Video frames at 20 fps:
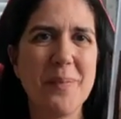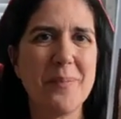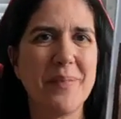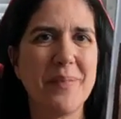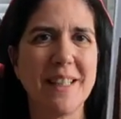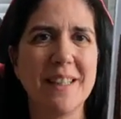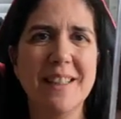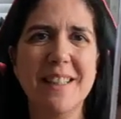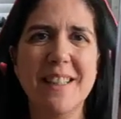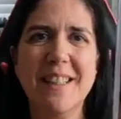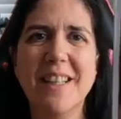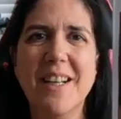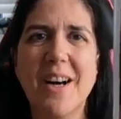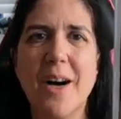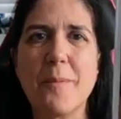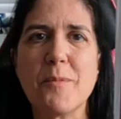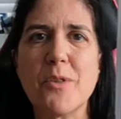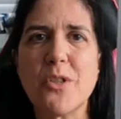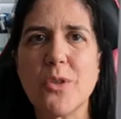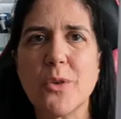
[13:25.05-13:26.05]
but
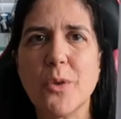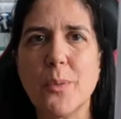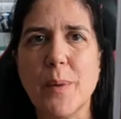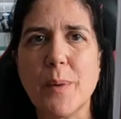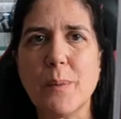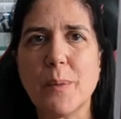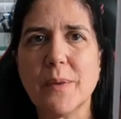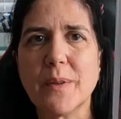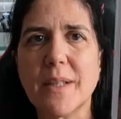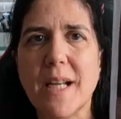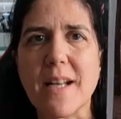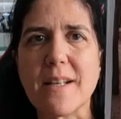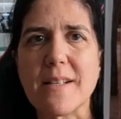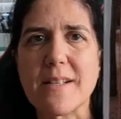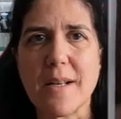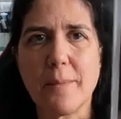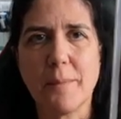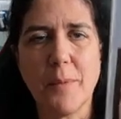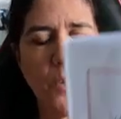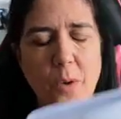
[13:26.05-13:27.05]
I'm sure we will get
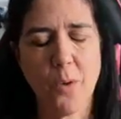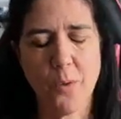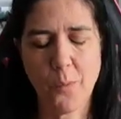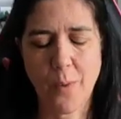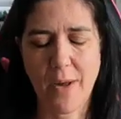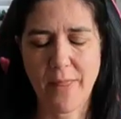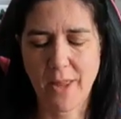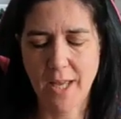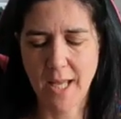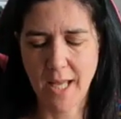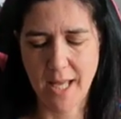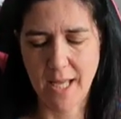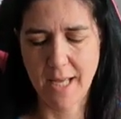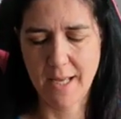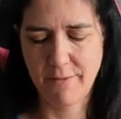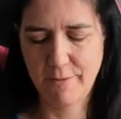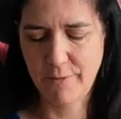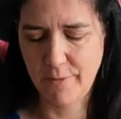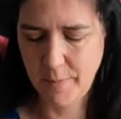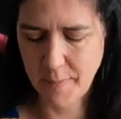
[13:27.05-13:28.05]
some hot weather here
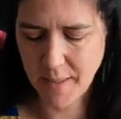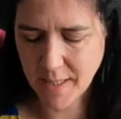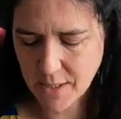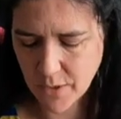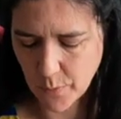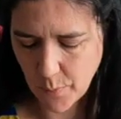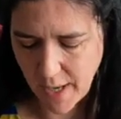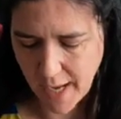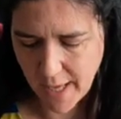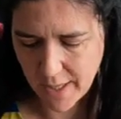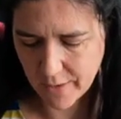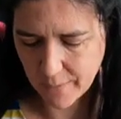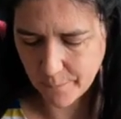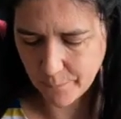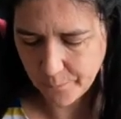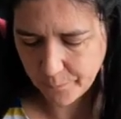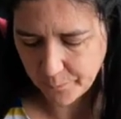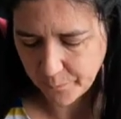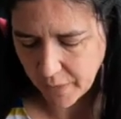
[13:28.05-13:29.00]
for me to wear them.